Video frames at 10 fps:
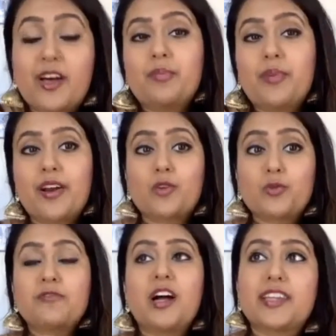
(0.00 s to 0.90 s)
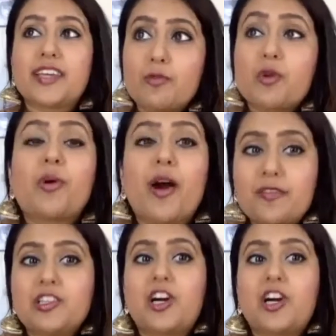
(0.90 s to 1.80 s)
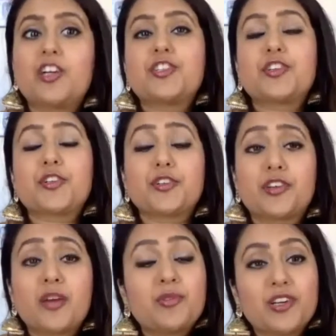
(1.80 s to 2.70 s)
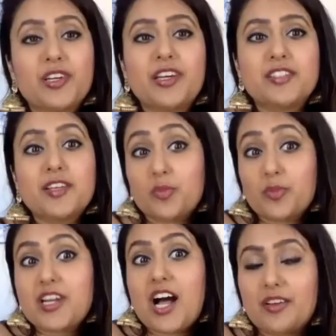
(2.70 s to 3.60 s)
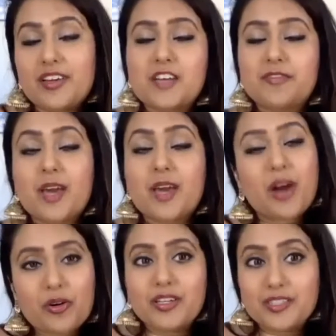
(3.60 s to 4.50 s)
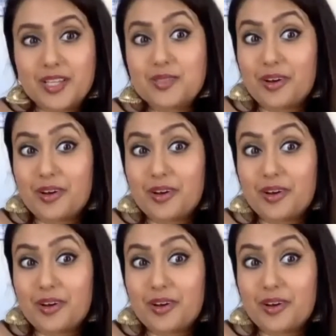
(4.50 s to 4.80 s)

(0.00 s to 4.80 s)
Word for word: We felt that, hey, we're part of a larger community and seeing so much talent, it definitely empowered us as well